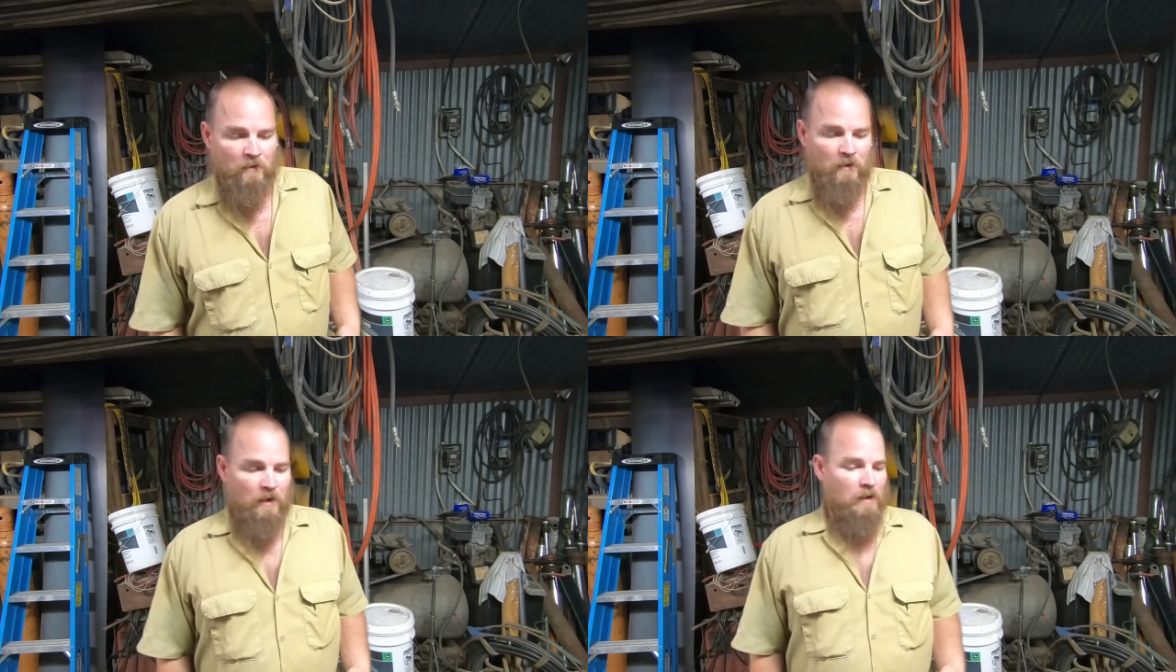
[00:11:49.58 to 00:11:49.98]

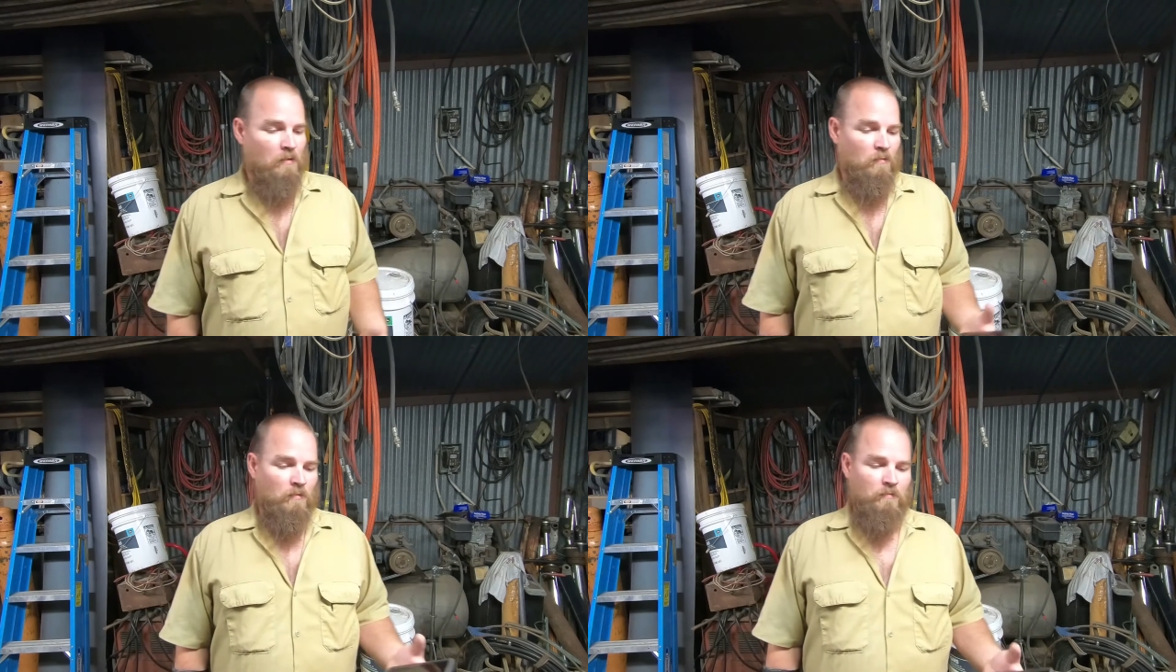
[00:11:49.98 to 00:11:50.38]
And I
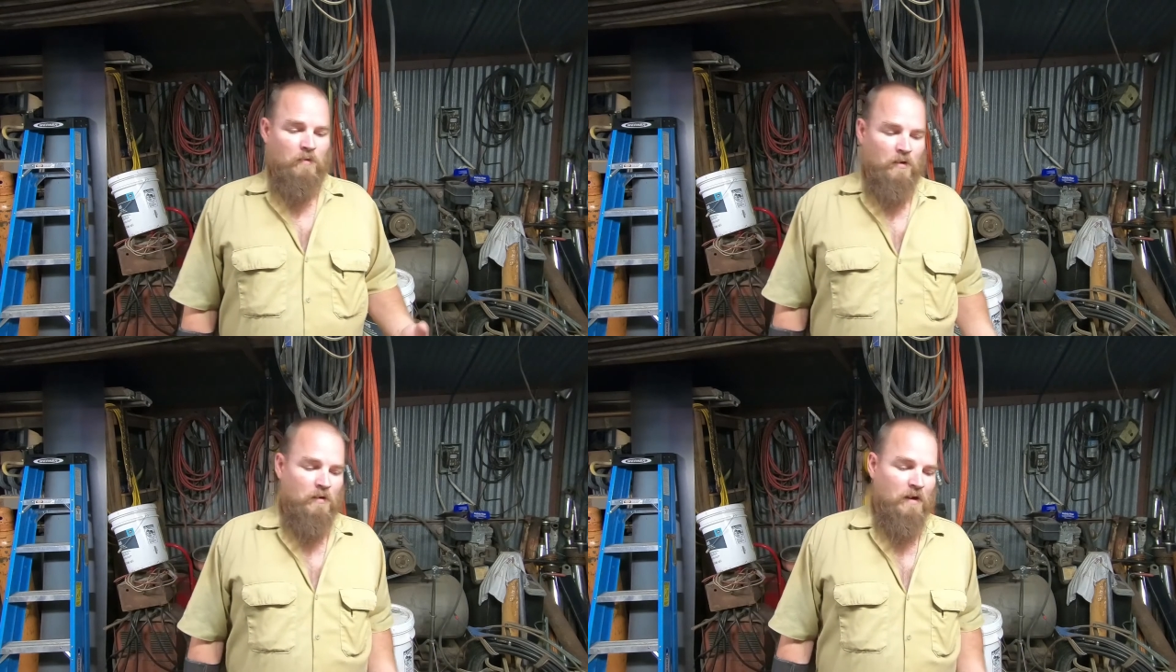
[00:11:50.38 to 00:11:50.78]
don't
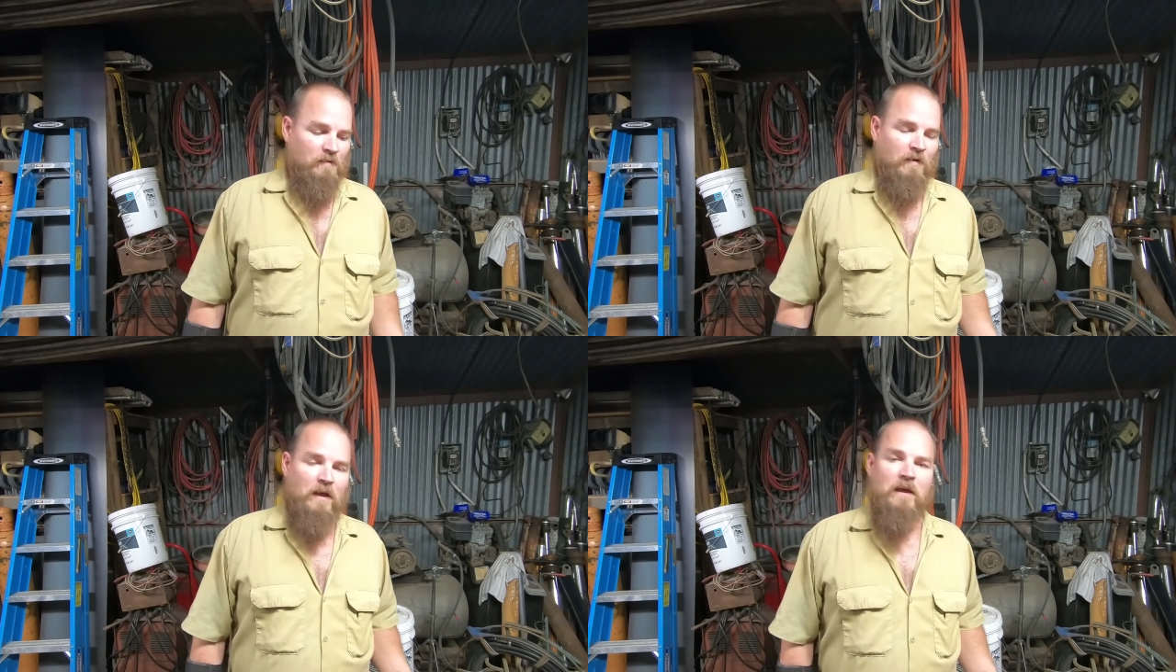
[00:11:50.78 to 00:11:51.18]
know that
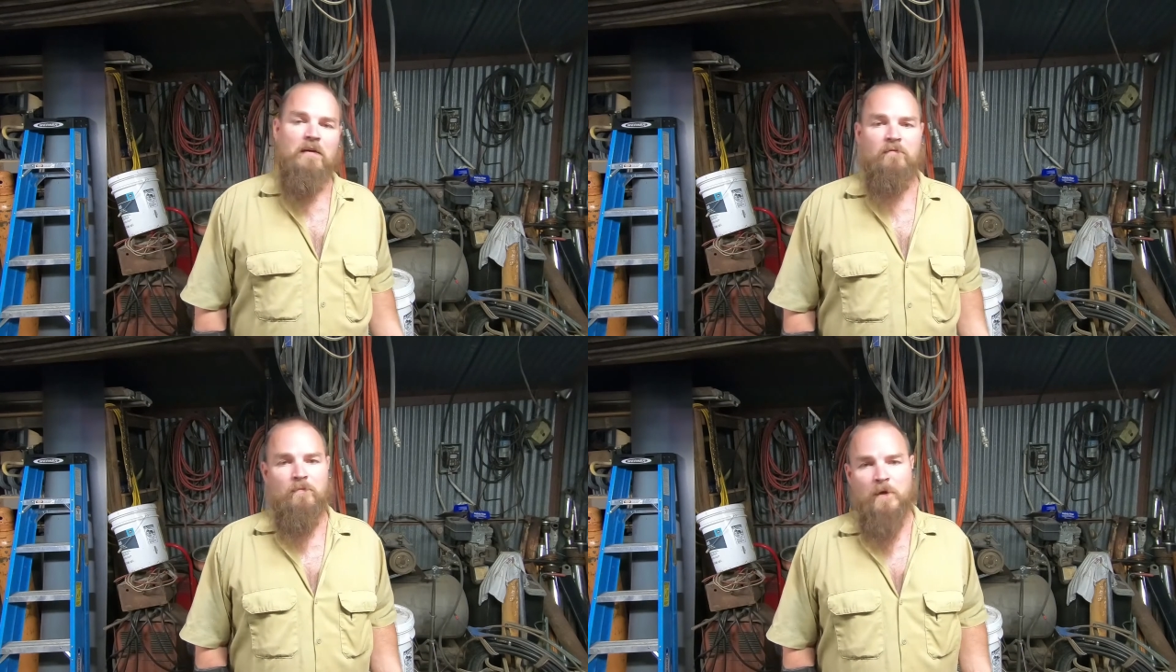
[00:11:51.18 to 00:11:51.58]
I've
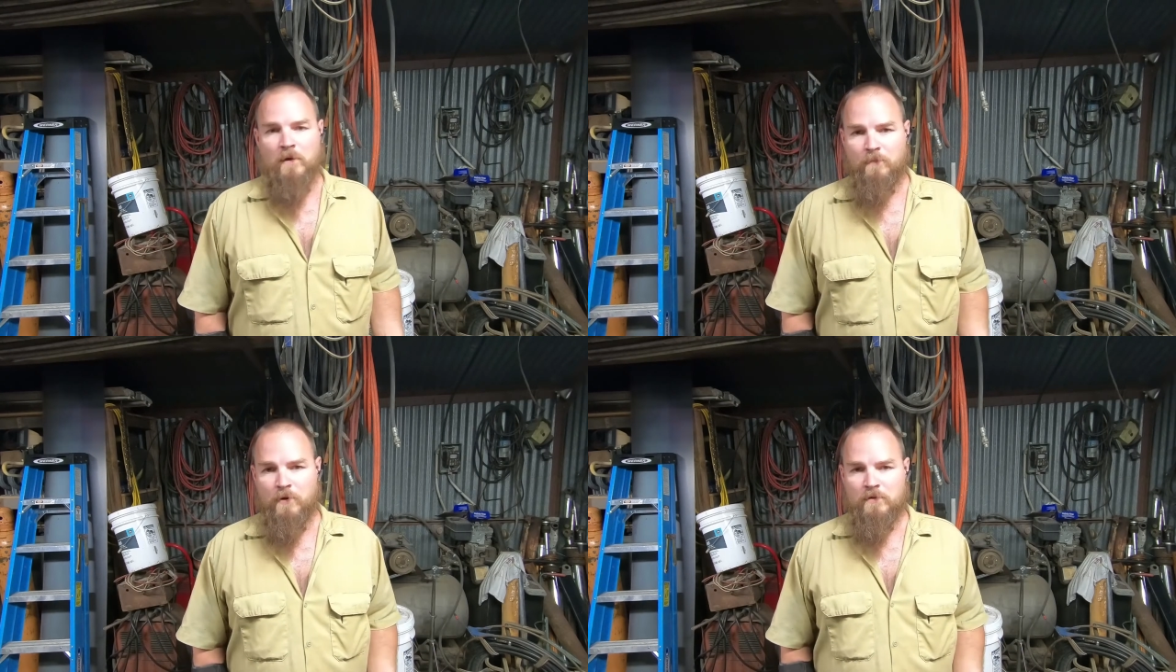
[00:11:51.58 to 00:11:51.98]
ever met
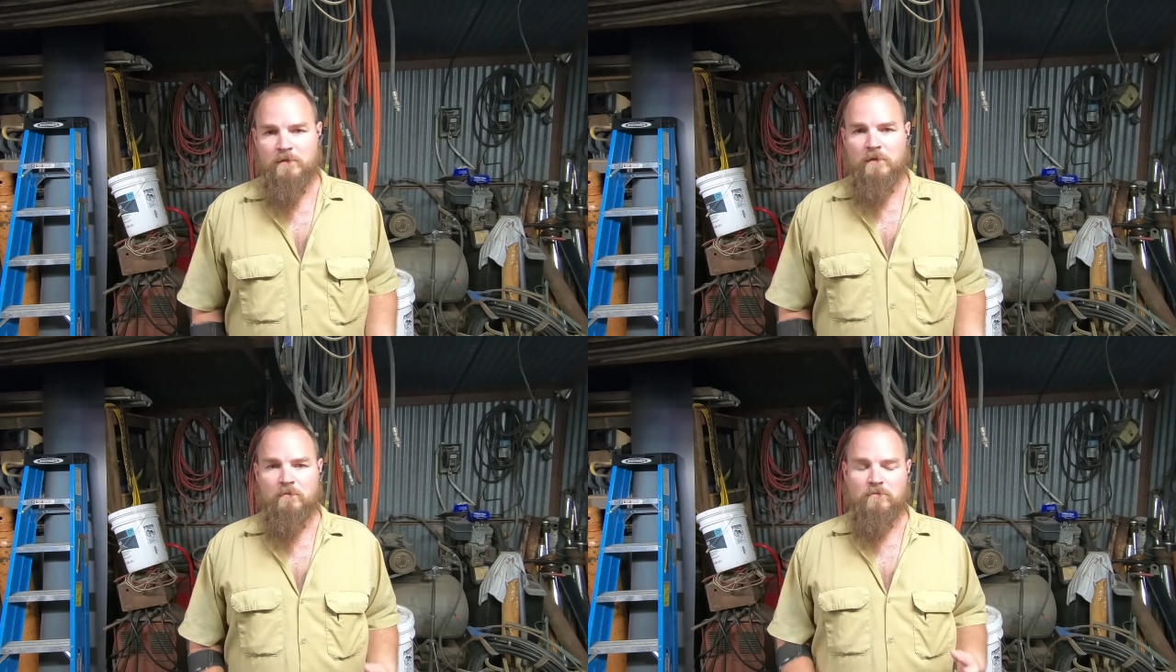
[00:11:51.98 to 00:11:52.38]
a
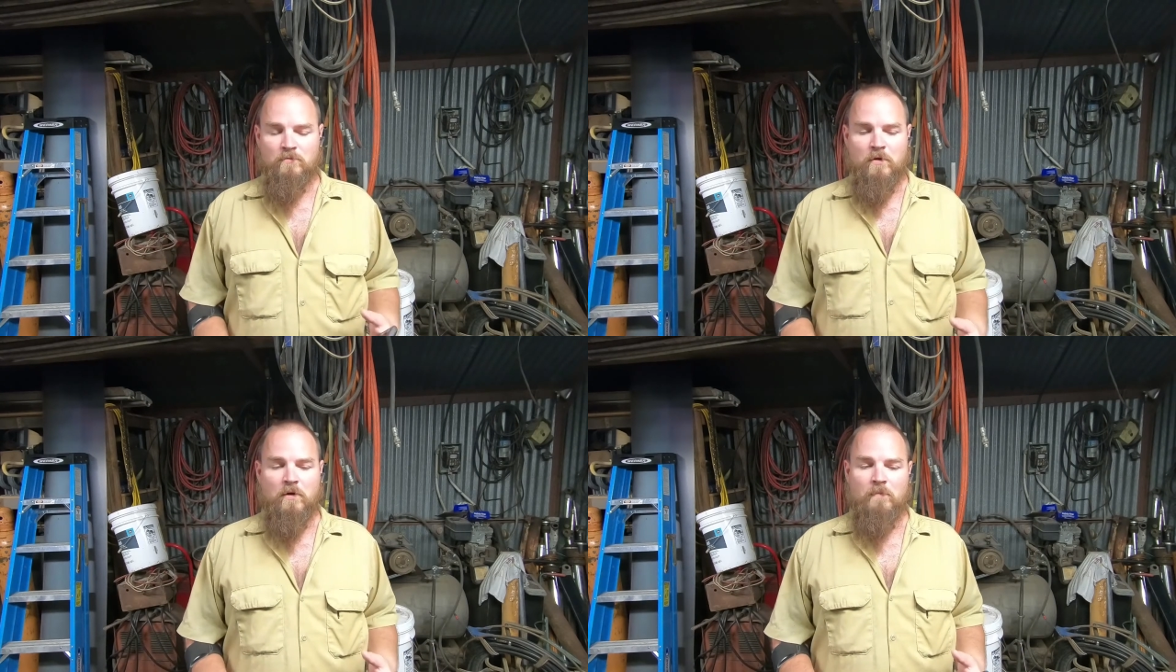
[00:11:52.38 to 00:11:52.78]
person that was
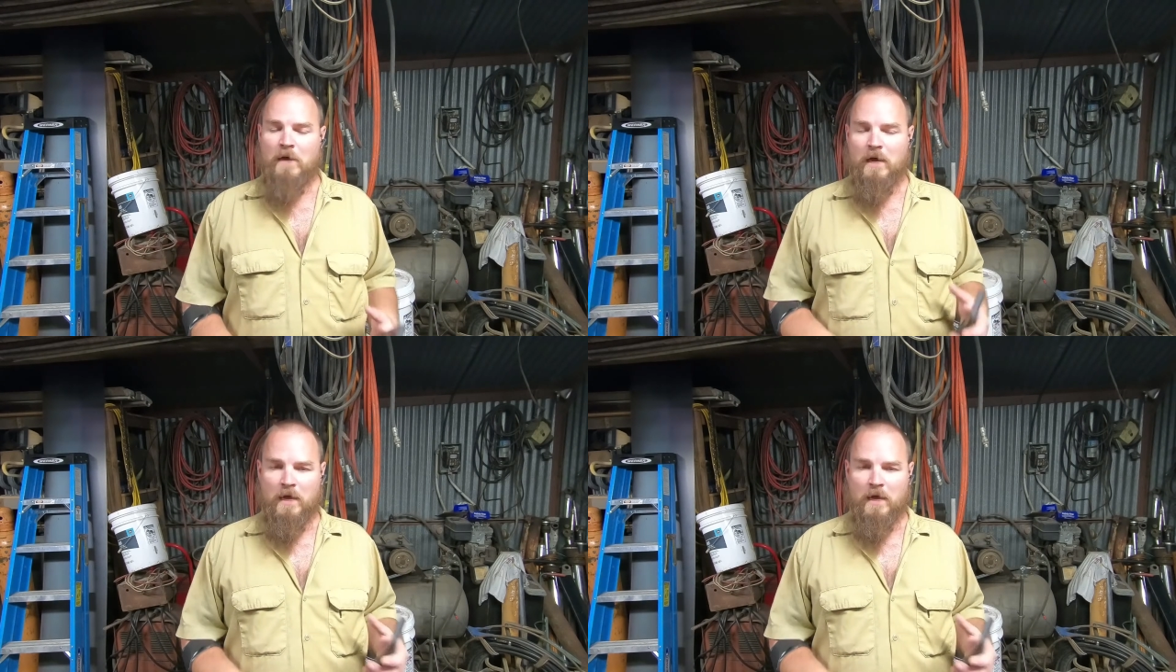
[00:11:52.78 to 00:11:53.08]
wrong about